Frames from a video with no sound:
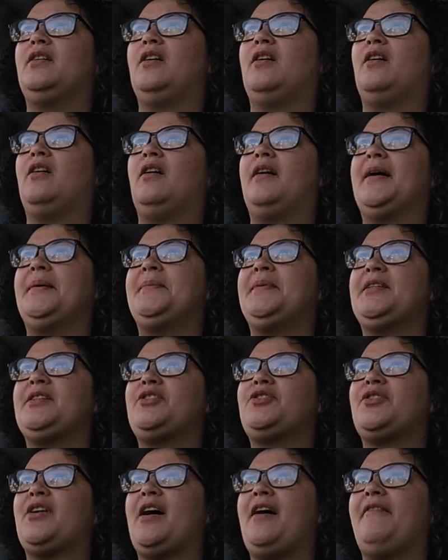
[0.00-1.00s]
Oh, I
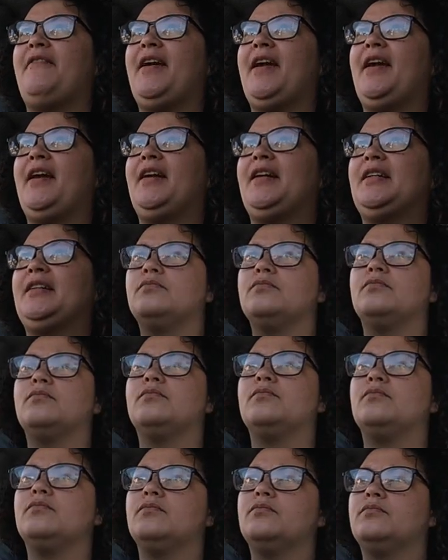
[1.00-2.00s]
miss driving.
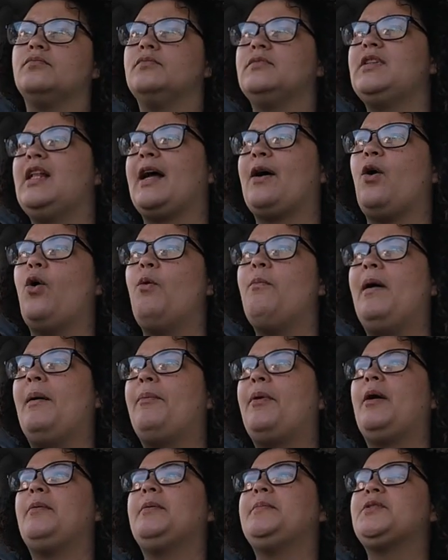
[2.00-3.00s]
Like, all my
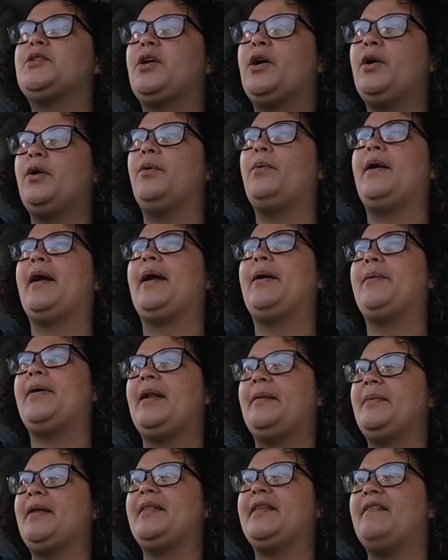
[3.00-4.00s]
problems go away
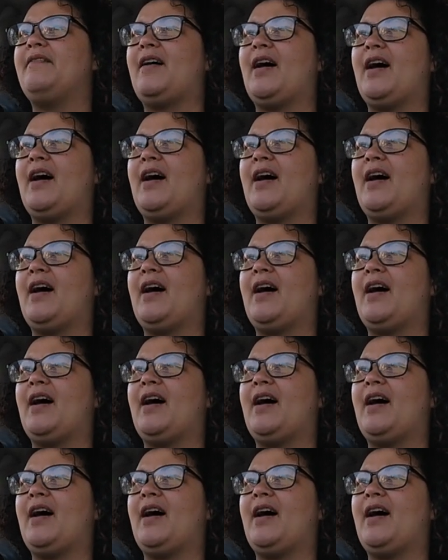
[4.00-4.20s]
when I'm in the